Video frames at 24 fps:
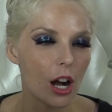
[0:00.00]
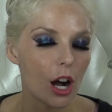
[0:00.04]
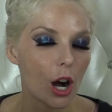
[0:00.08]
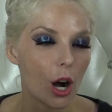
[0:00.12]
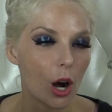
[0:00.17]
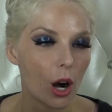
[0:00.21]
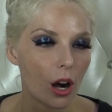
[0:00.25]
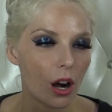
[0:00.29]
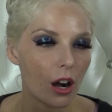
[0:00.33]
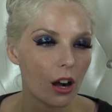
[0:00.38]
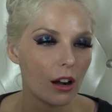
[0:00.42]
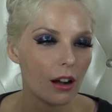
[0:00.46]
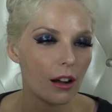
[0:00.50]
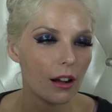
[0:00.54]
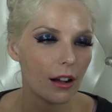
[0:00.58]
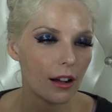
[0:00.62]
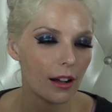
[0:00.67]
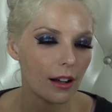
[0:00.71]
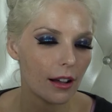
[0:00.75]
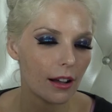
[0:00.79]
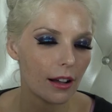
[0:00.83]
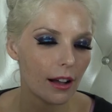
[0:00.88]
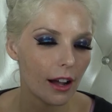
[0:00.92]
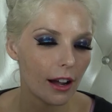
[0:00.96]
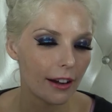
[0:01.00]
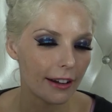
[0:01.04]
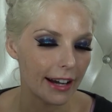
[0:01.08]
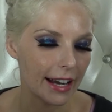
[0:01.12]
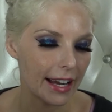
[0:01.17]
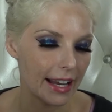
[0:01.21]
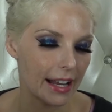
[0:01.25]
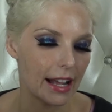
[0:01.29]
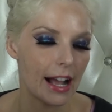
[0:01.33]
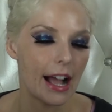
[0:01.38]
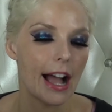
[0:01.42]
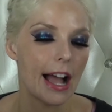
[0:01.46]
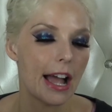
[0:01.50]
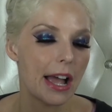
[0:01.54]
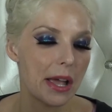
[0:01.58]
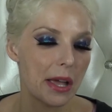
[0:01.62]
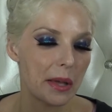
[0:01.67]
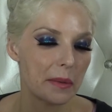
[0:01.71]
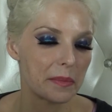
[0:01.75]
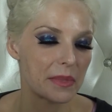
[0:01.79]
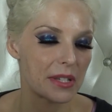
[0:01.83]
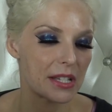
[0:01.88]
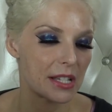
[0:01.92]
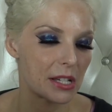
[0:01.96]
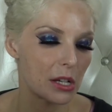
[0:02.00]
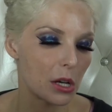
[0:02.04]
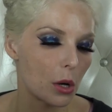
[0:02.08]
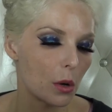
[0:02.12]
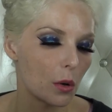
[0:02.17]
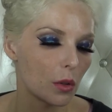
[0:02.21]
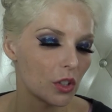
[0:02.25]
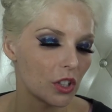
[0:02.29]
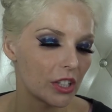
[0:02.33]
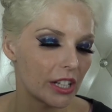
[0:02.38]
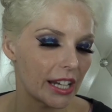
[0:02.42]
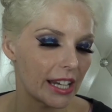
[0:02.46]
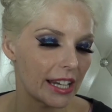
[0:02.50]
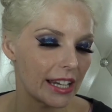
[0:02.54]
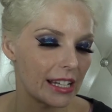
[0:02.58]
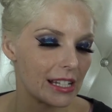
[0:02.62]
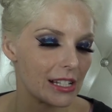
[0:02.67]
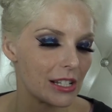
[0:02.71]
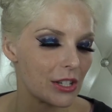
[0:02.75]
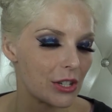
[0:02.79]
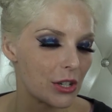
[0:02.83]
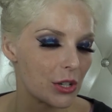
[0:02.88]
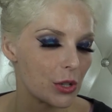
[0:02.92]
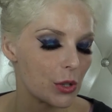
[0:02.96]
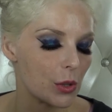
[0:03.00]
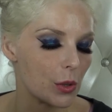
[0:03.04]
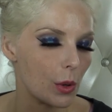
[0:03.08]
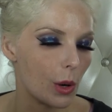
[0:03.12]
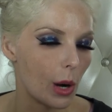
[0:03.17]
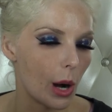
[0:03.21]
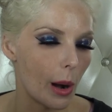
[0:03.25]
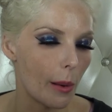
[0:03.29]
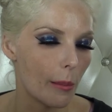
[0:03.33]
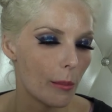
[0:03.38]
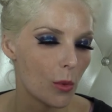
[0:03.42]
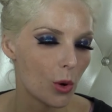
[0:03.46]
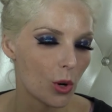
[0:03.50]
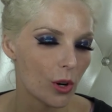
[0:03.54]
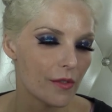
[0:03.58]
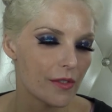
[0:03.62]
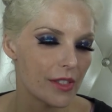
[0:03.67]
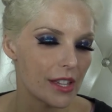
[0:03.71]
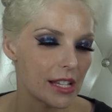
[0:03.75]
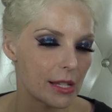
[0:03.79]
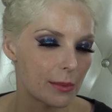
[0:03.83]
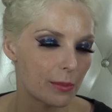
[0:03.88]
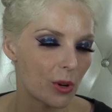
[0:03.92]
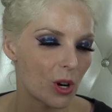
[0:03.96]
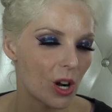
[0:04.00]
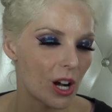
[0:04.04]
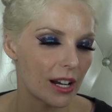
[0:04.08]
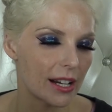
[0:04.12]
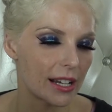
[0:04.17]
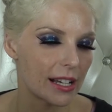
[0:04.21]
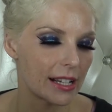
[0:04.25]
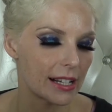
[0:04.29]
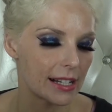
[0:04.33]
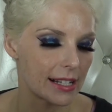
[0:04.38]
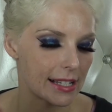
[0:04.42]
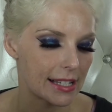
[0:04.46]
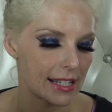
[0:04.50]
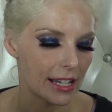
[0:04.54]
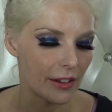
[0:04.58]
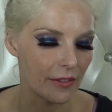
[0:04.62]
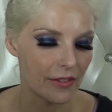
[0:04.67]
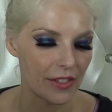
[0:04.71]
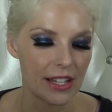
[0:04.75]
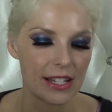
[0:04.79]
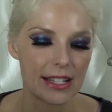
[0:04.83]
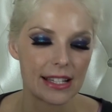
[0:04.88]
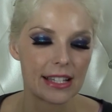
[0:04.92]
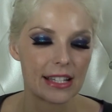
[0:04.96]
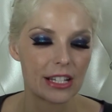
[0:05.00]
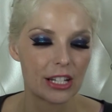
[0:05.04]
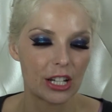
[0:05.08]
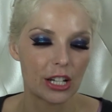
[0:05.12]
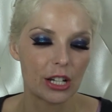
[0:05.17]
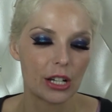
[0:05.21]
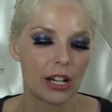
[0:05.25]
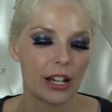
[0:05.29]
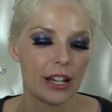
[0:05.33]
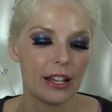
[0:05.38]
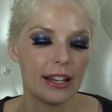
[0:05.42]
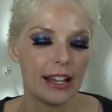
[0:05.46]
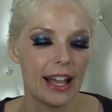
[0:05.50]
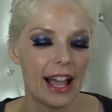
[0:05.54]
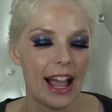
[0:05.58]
Oh, all right. I am so looking into more of these products if this is good